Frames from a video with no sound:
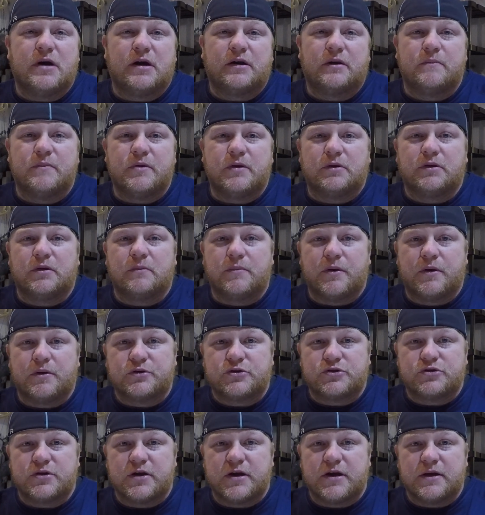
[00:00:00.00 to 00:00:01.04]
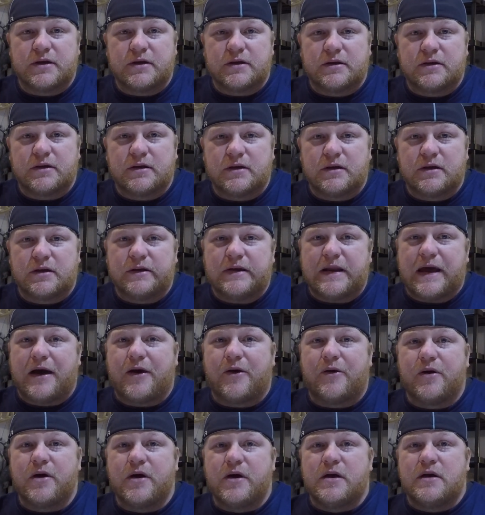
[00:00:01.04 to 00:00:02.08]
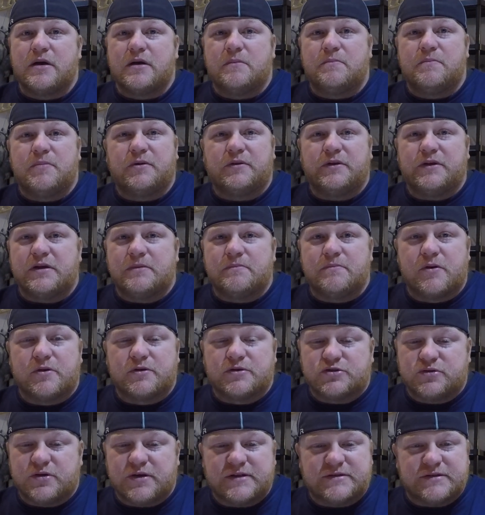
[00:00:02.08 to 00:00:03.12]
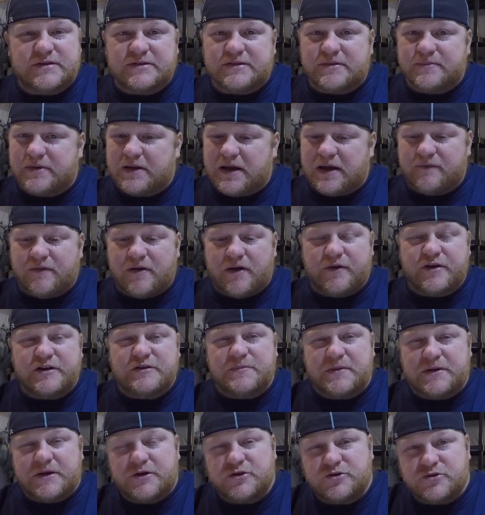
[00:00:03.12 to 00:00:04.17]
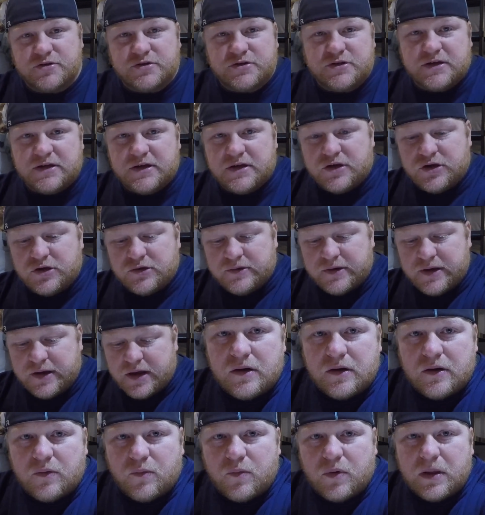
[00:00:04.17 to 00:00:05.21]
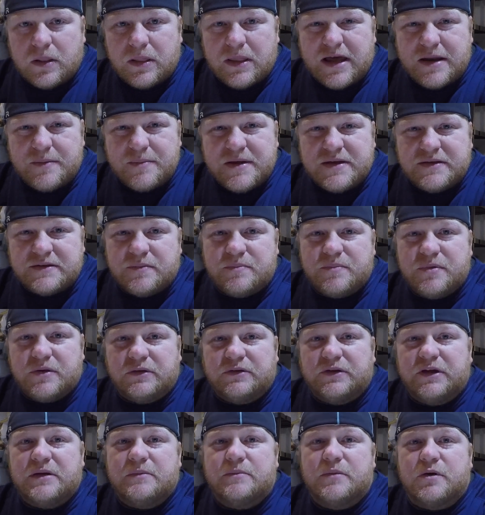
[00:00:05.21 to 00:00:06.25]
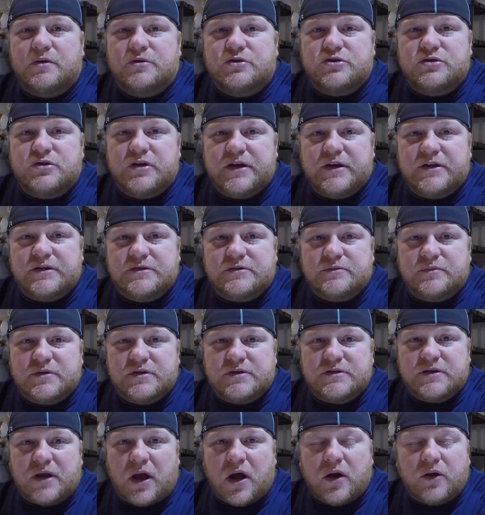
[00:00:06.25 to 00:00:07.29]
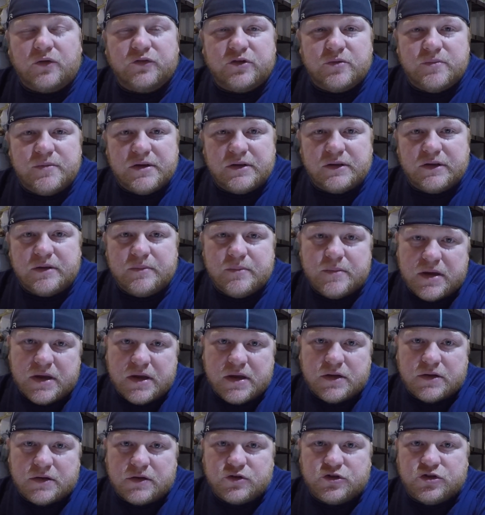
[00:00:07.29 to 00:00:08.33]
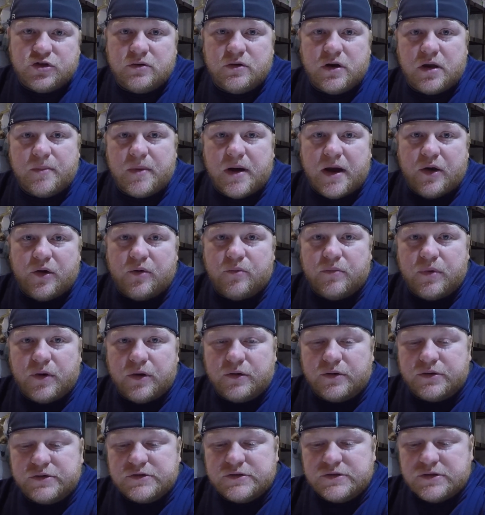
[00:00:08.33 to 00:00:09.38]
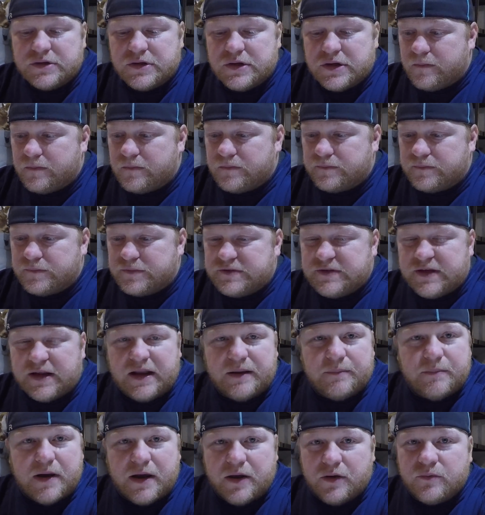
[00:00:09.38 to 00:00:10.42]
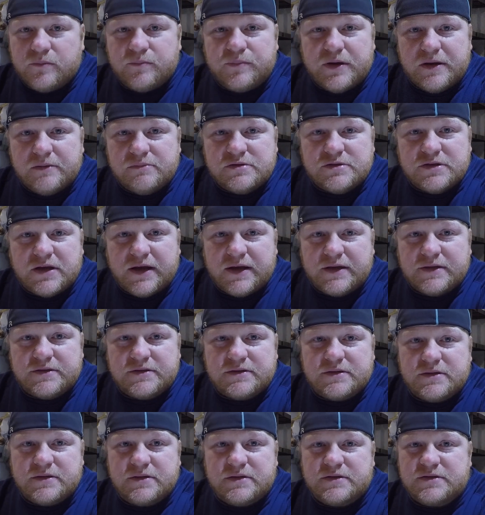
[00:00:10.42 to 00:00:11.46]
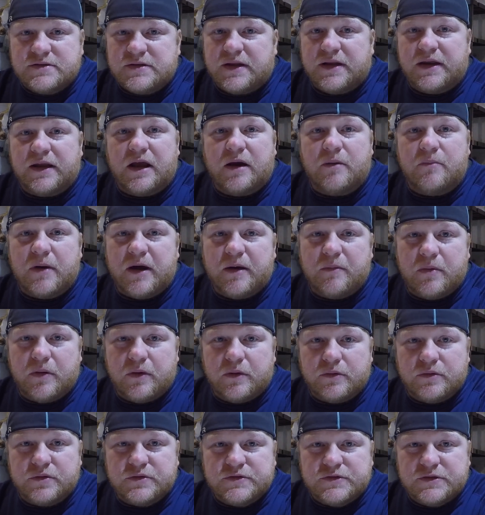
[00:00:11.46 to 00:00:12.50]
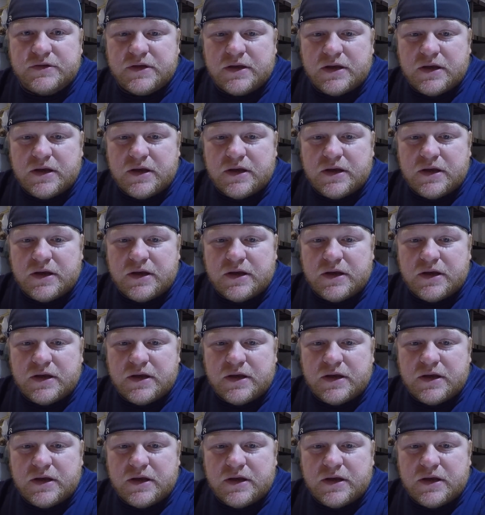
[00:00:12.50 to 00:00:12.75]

how to build a bowstring. Now, building a bowstring isn't something I've always been interested in doing. What led me to building bowstrings was ultimately me tuning my own bows, setting my own peep sights, setting up my bows